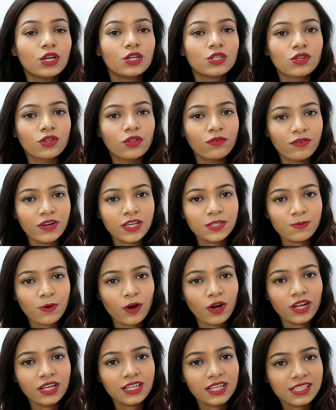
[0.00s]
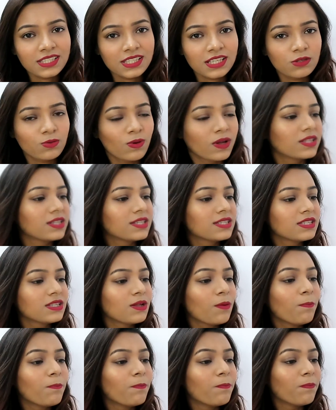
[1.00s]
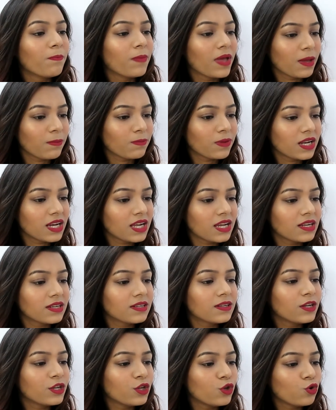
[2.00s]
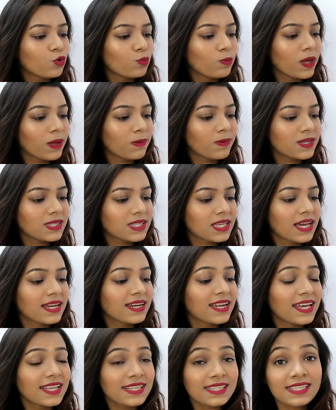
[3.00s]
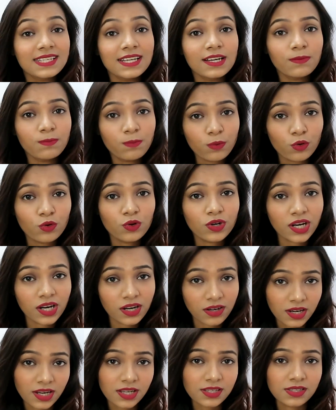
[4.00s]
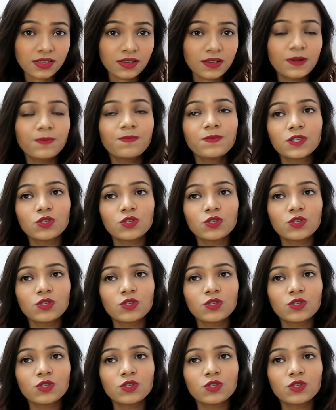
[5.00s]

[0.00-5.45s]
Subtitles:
So the first product is this one. This is the Maybelline New Baby Skin Instant Pore Eraser.